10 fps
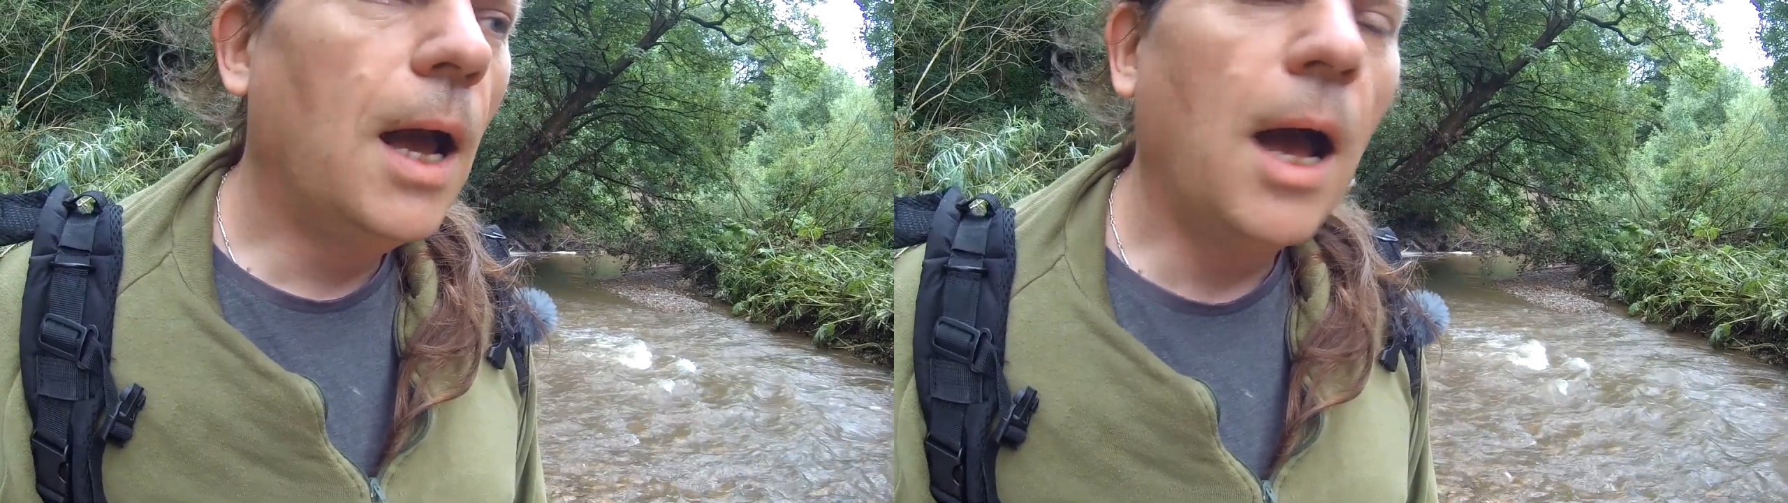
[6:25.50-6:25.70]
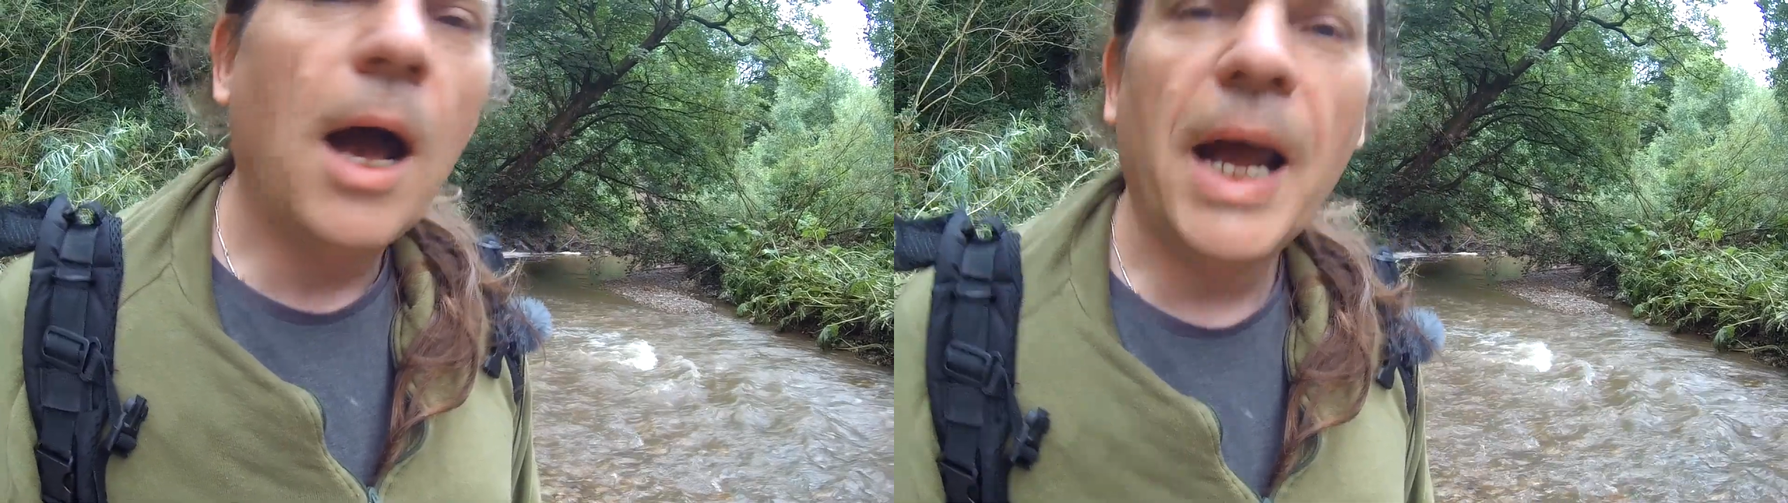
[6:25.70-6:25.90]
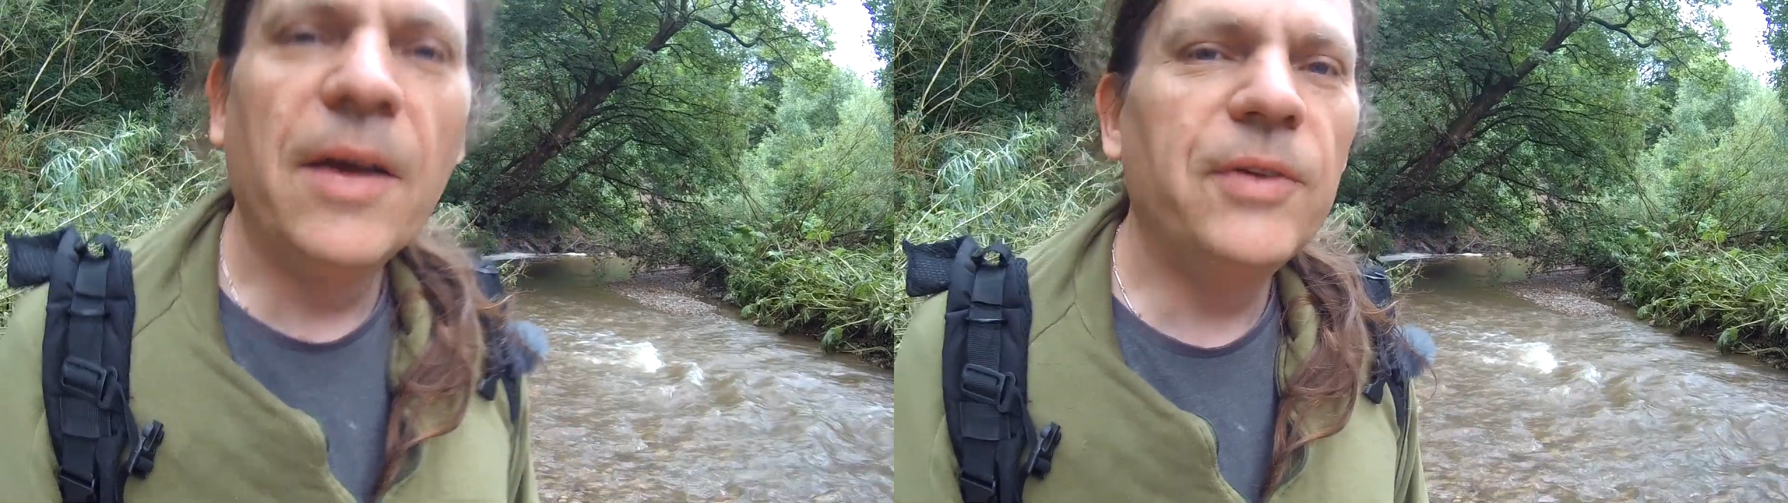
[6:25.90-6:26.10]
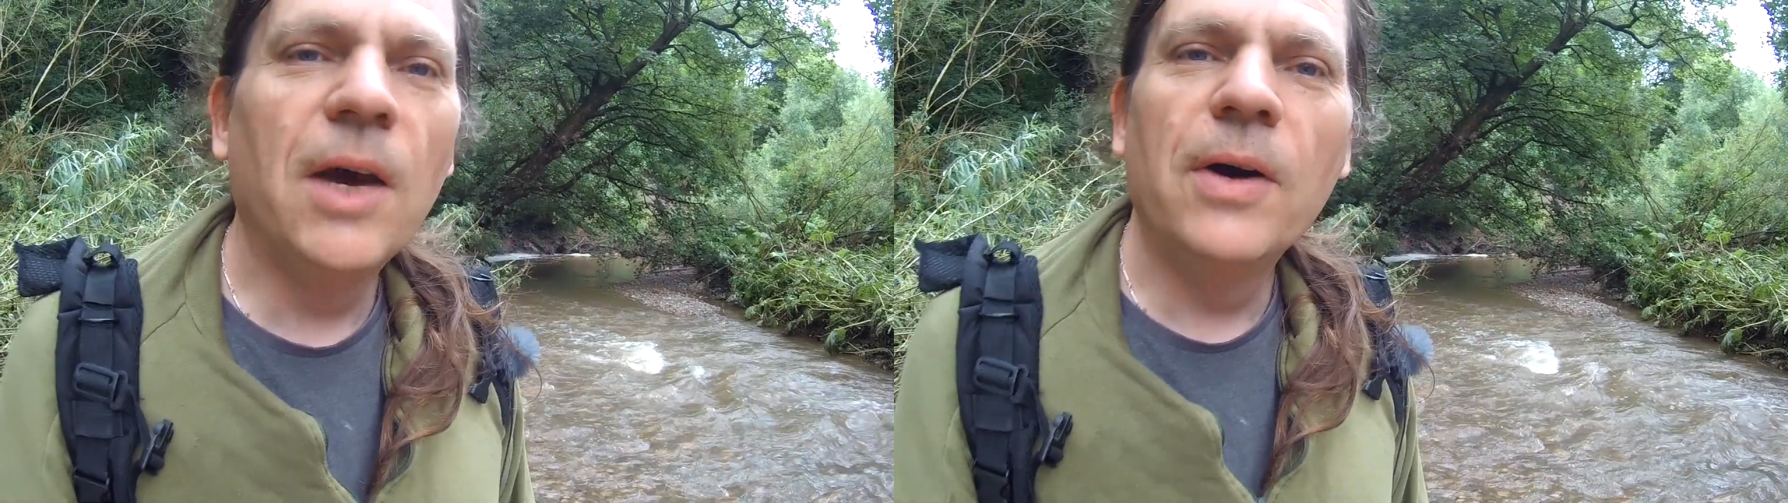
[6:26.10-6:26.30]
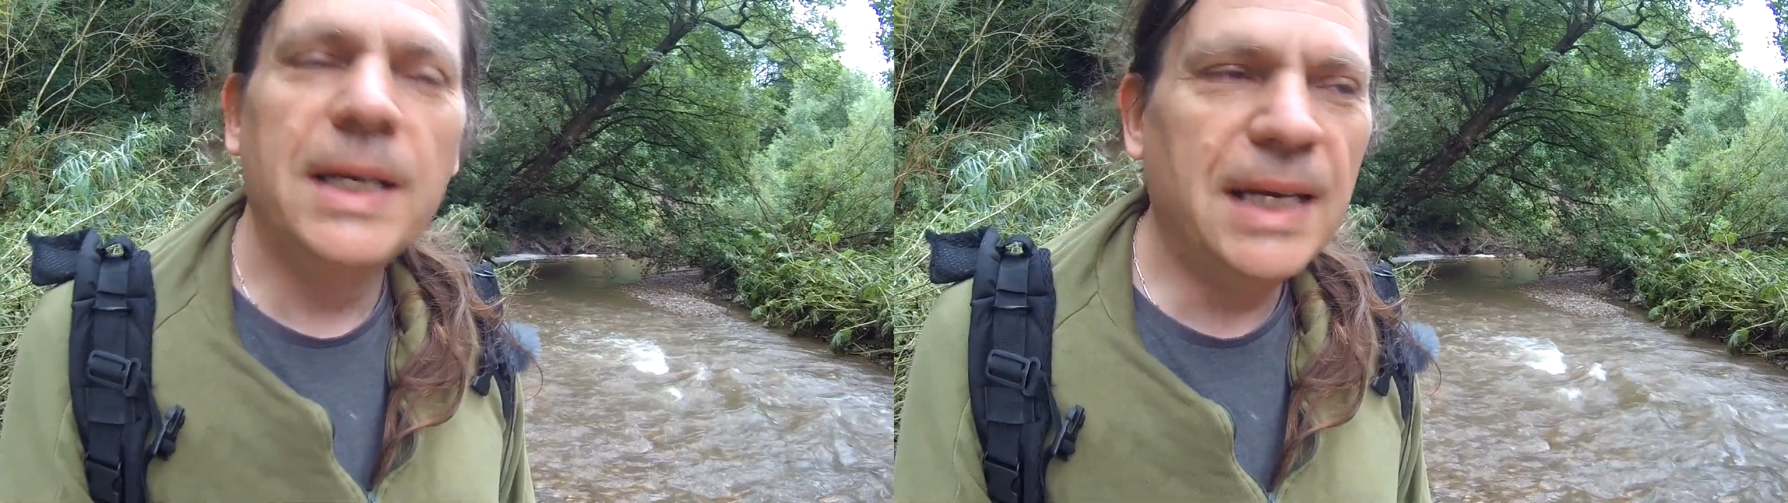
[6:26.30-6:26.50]
I have no
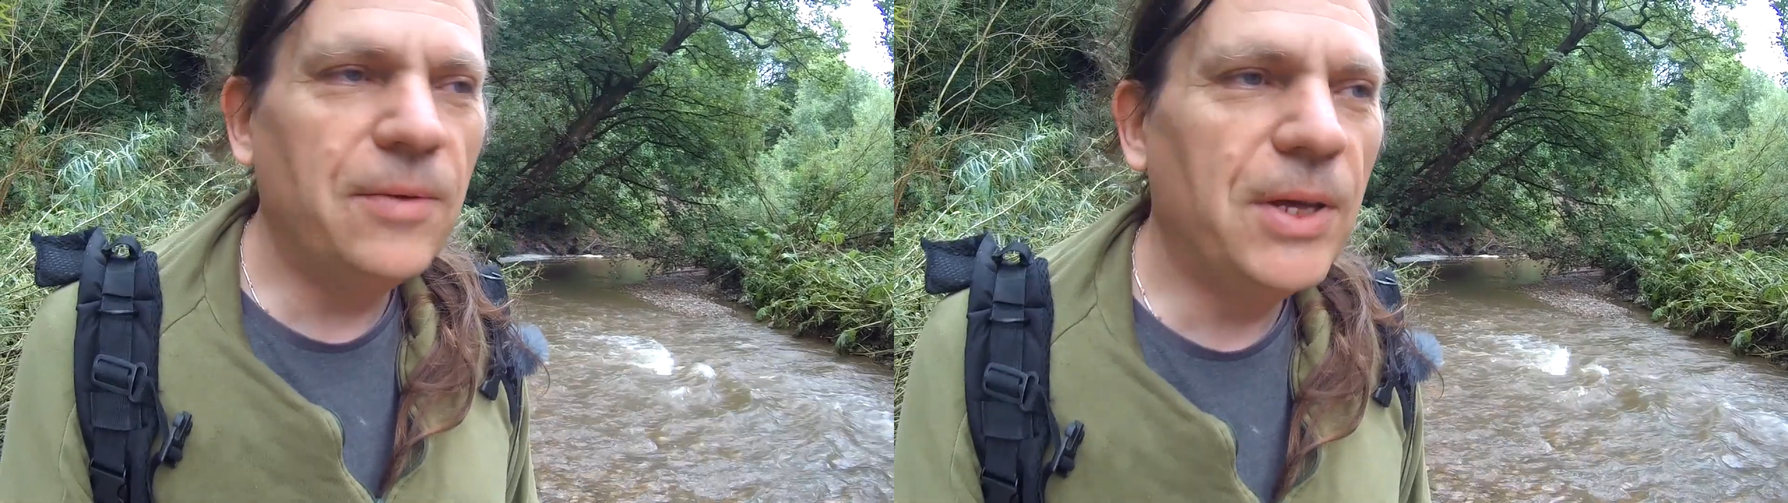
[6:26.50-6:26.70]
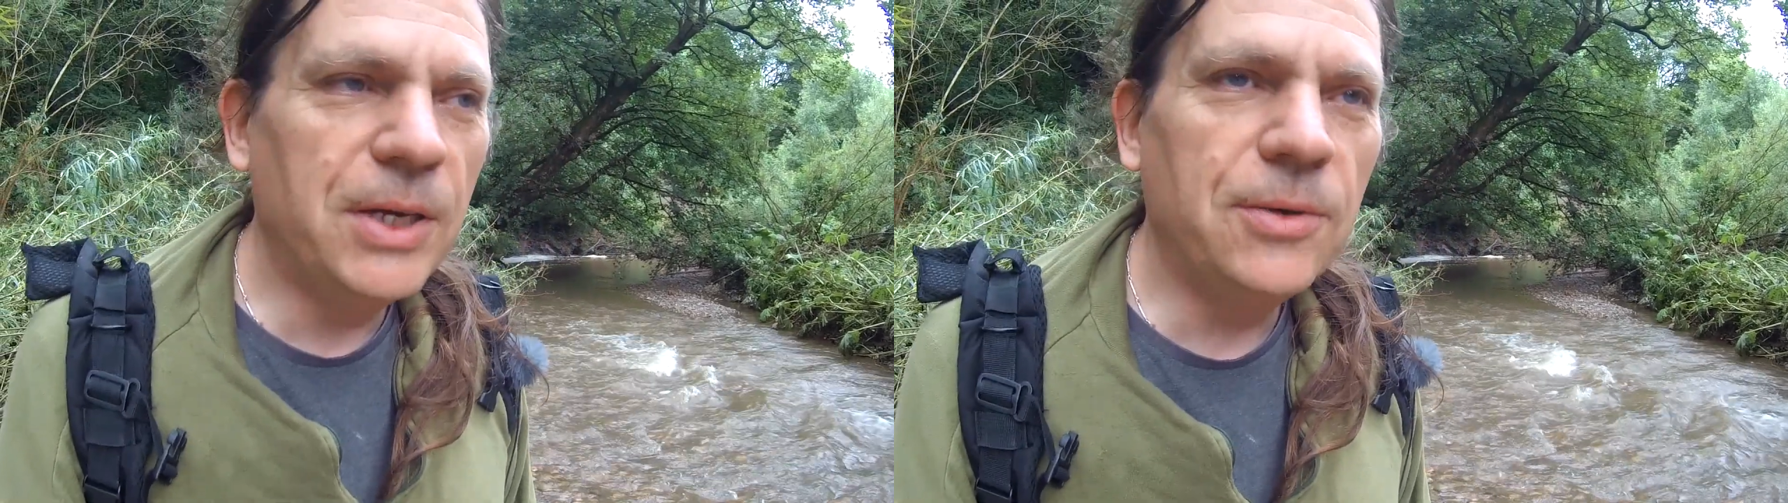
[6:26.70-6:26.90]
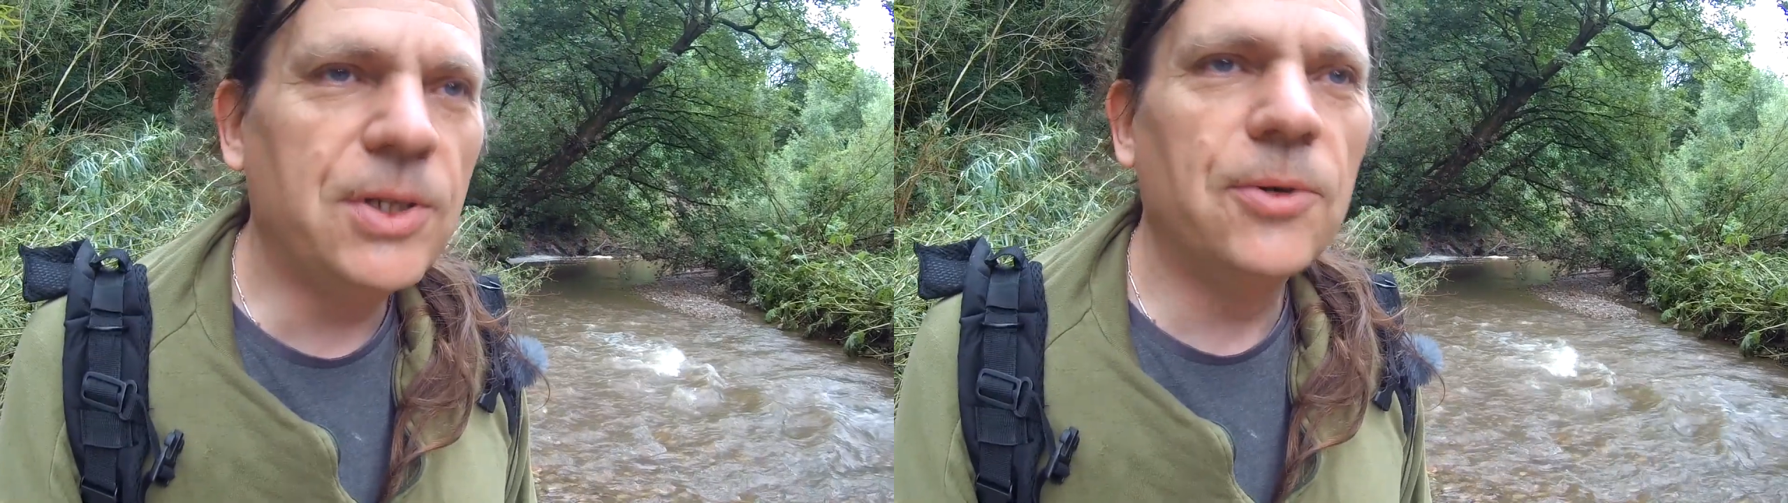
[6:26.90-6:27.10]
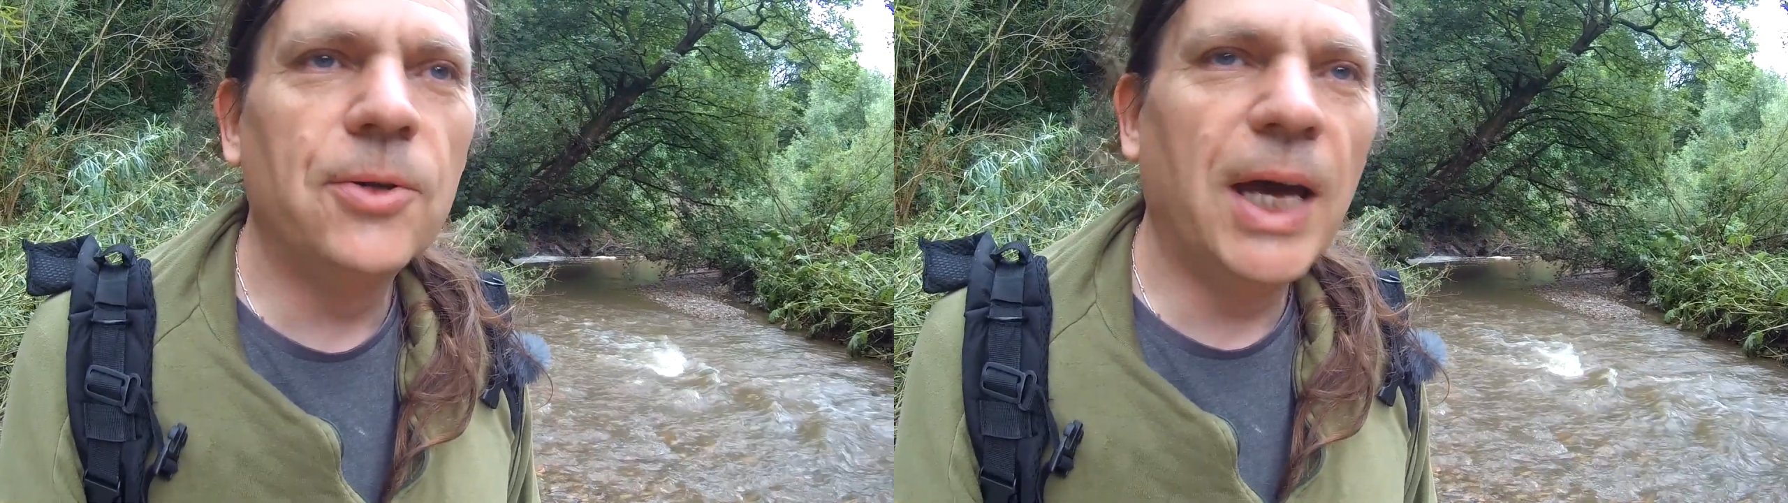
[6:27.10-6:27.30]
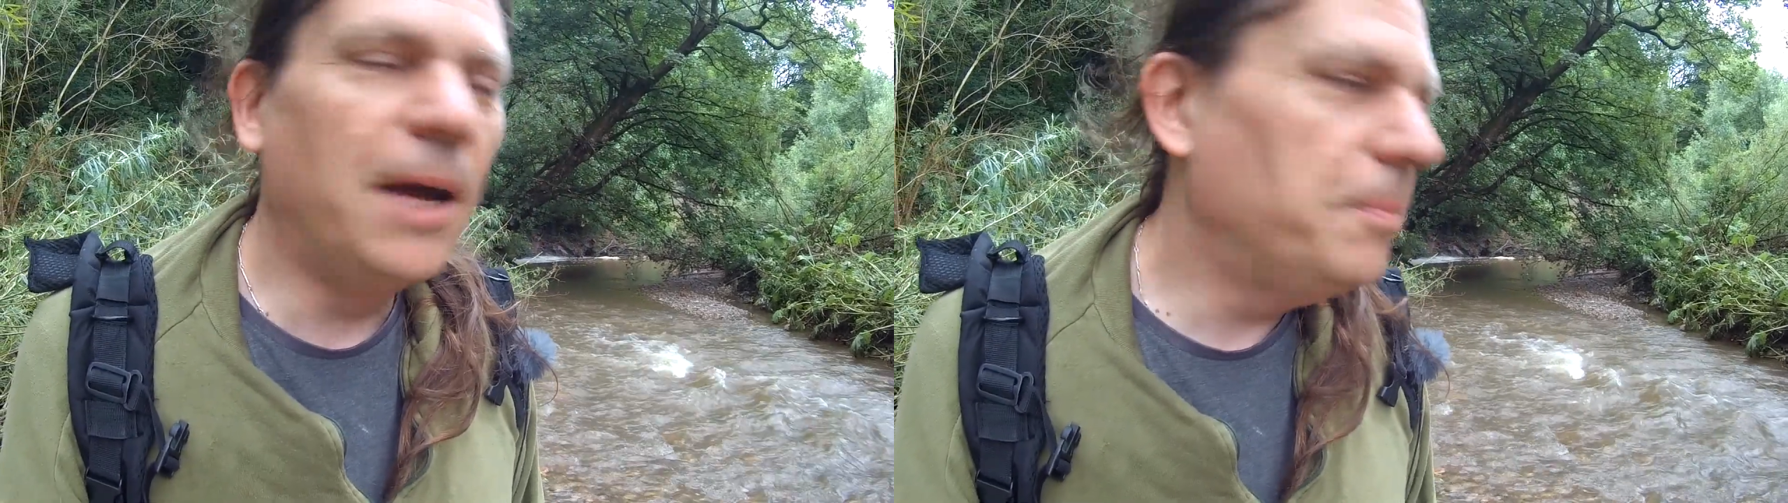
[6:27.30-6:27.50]
idea whether you saw
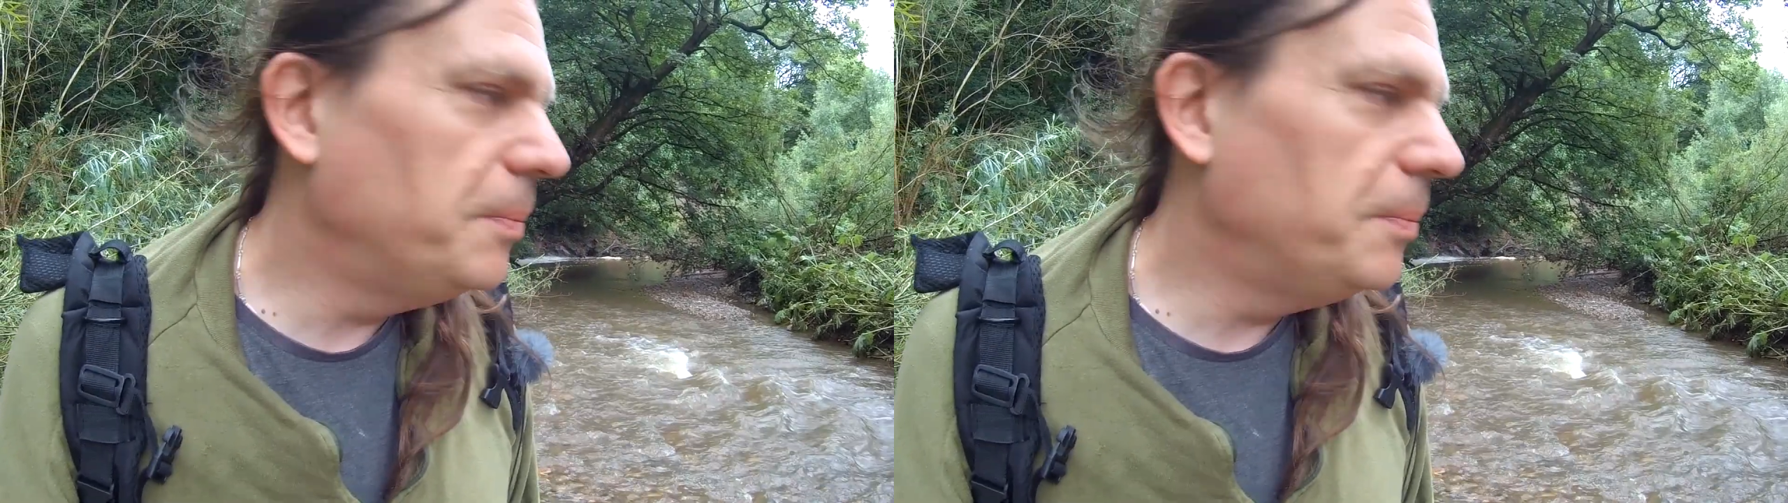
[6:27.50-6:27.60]
that,